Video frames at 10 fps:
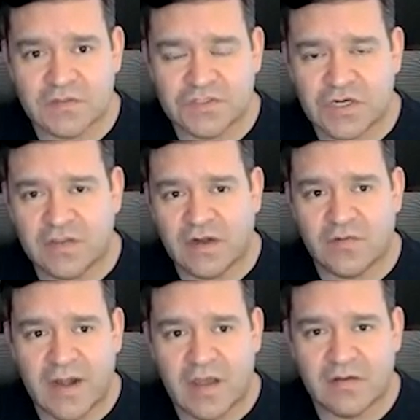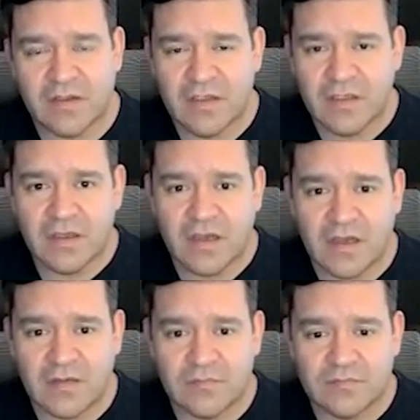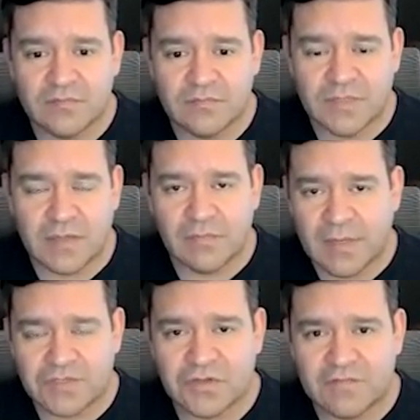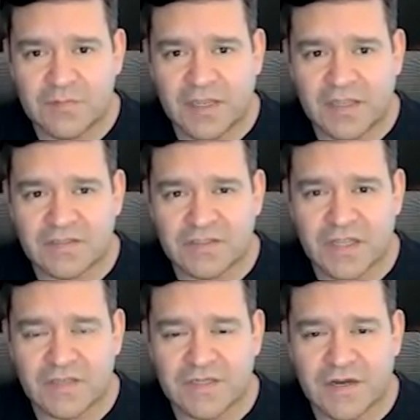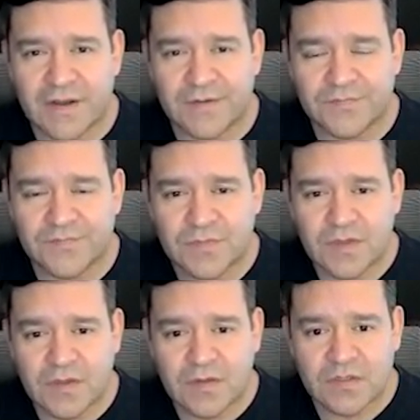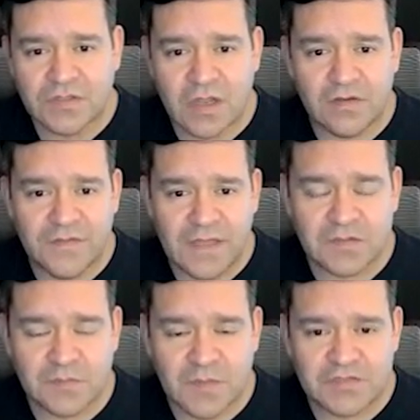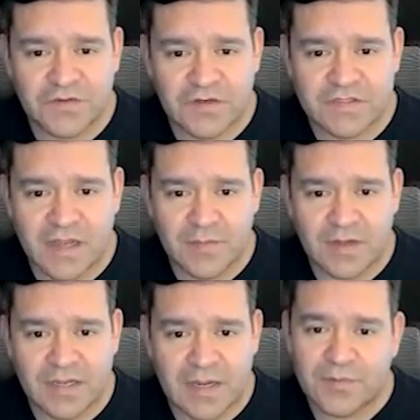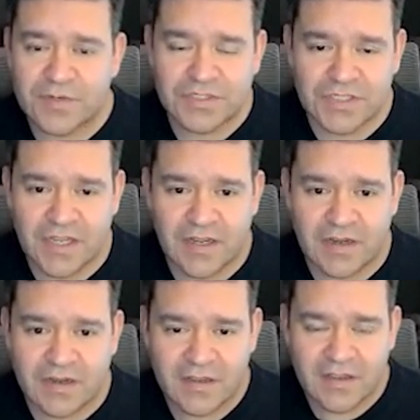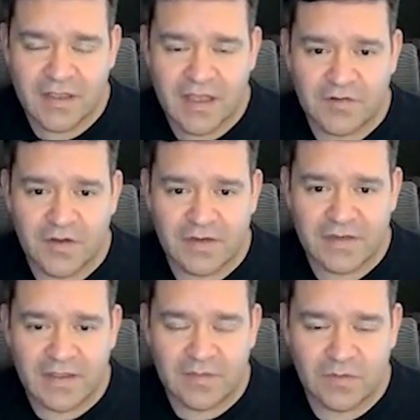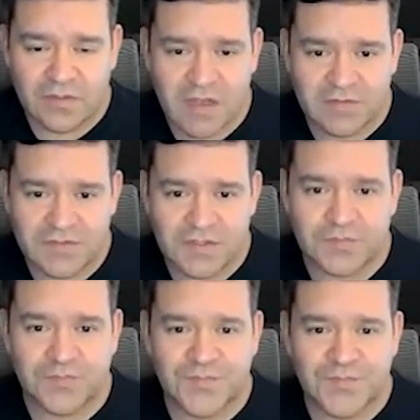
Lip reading: So share that around. Make sure that everybody gets a chance to hear it. Shaun, thanks so much for your time, buddy. I appreciate it. Have a great day, and we'll talk to you soon.